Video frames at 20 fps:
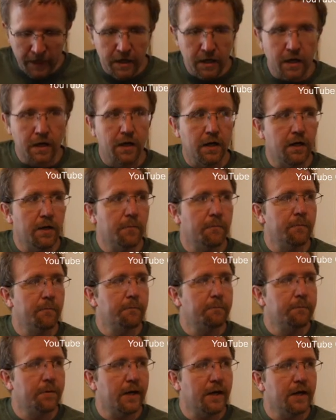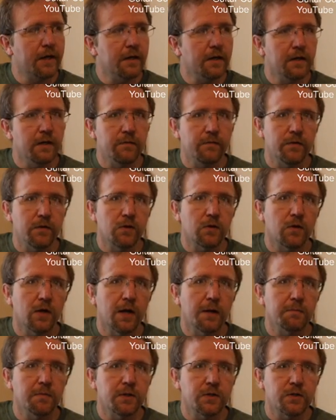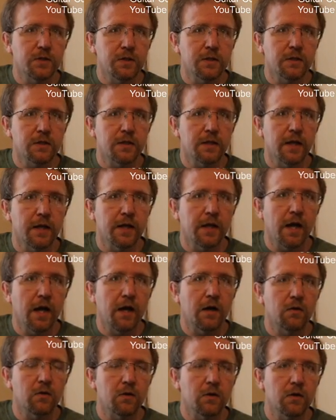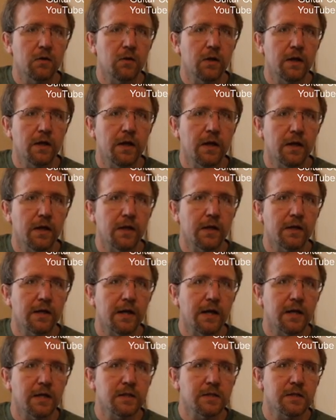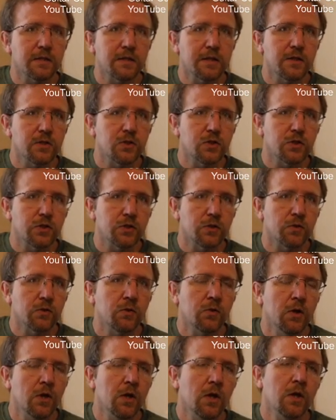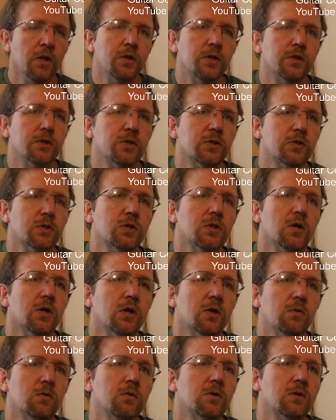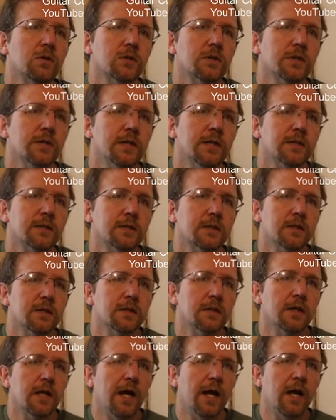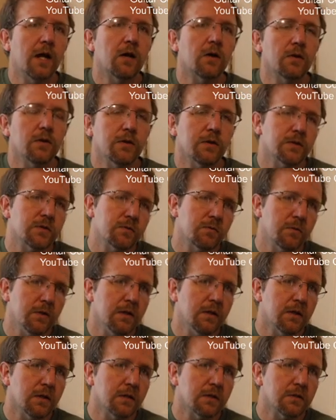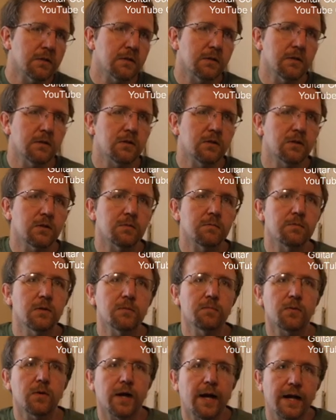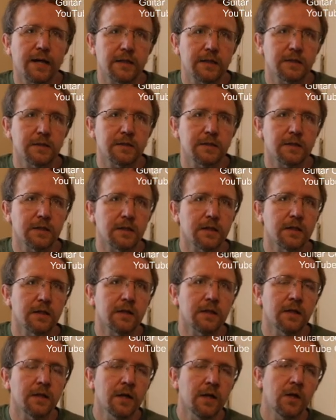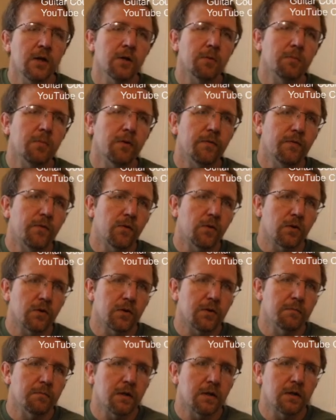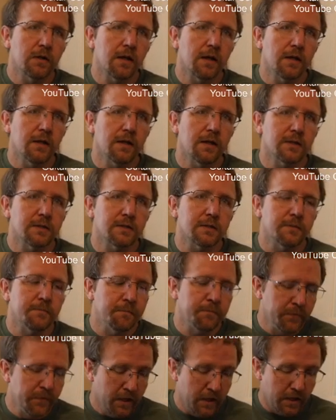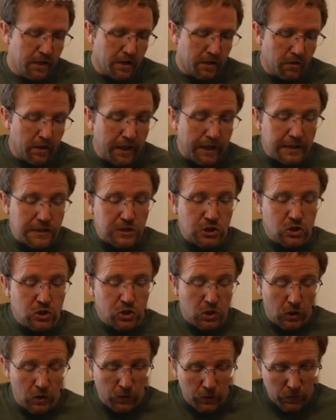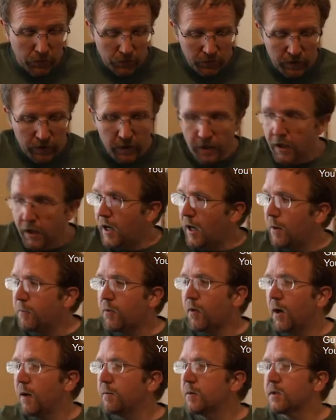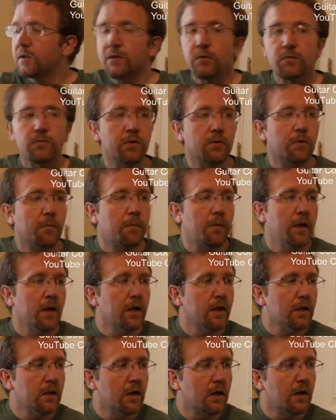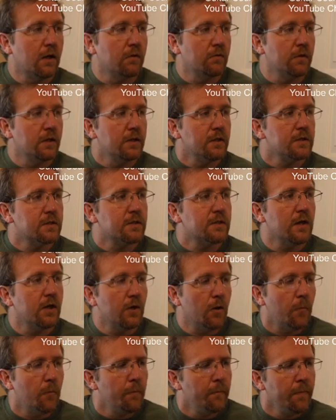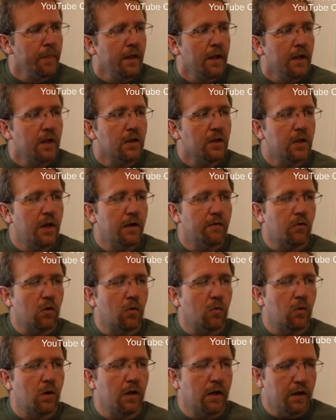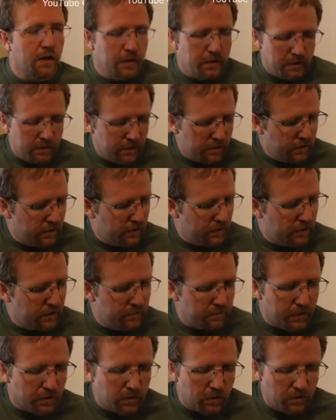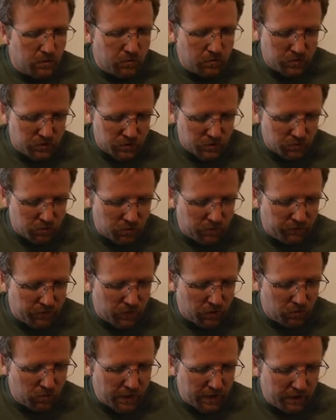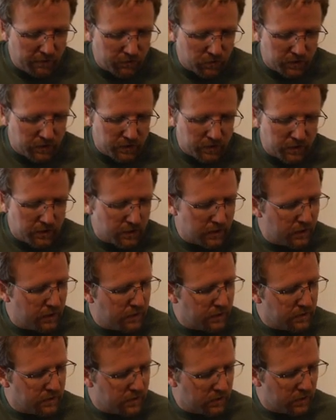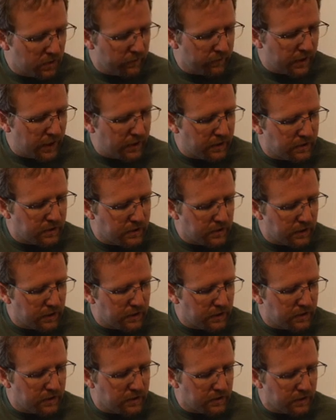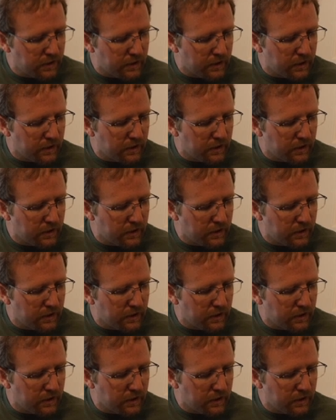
But if you grab the sheet today, I'll go ahead and send you the Star Wars lesson out this weekend so that you can be practicing it before the Monday lesson. All right, so I promised that we would play along with it. So level 1, let me go just review everything again. So you've got D, D,